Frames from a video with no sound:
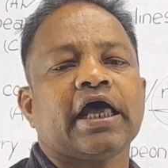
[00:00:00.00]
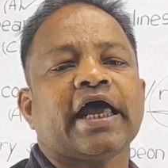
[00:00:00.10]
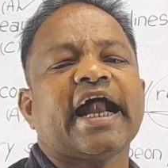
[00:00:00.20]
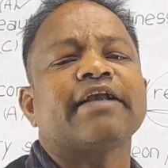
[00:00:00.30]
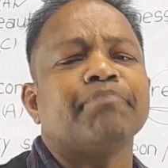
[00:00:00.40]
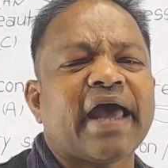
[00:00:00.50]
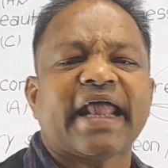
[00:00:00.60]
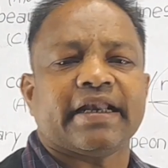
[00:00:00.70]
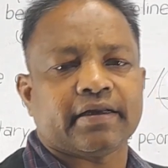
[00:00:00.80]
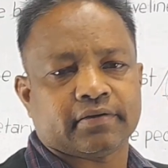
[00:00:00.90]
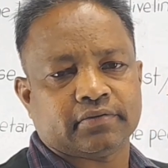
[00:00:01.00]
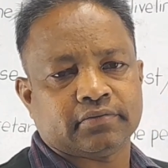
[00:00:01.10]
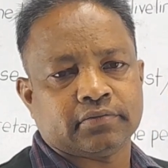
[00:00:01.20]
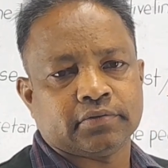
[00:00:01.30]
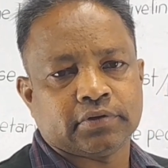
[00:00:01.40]
headmen
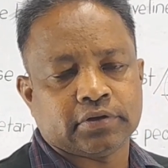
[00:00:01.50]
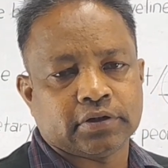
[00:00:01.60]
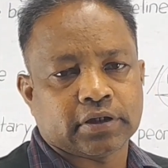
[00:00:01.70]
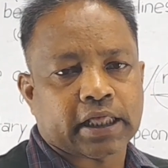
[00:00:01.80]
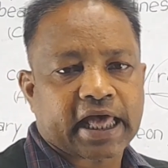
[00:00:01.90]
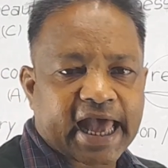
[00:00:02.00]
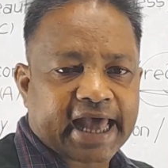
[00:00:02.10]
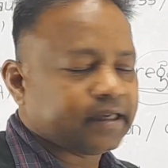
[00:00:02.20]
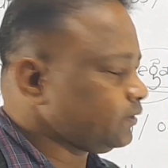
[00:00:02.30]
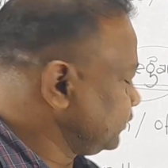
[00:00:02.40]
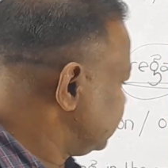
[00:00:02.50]
and